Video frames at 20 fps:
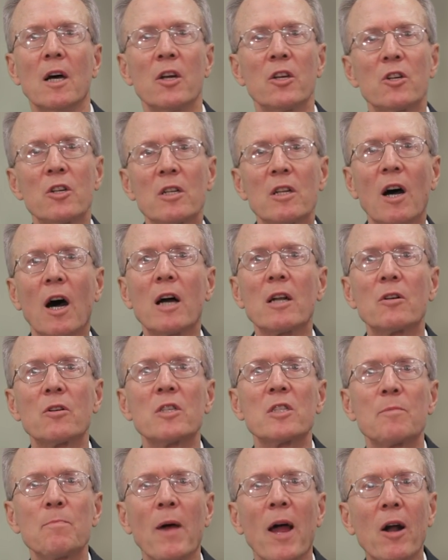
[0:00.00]
Your daughter
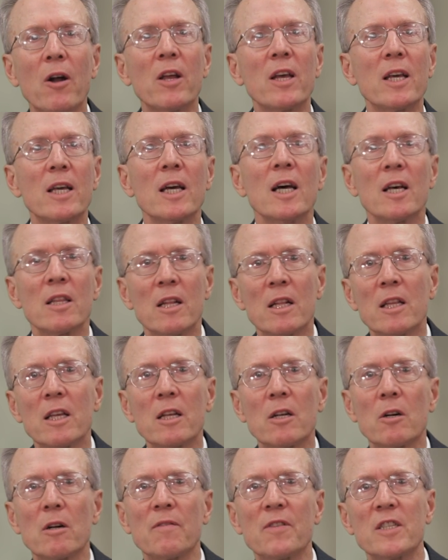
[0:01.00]
is marrying the
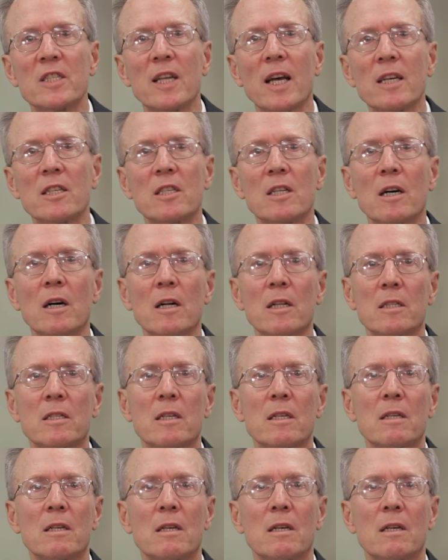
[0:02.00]
leader of a sex cult.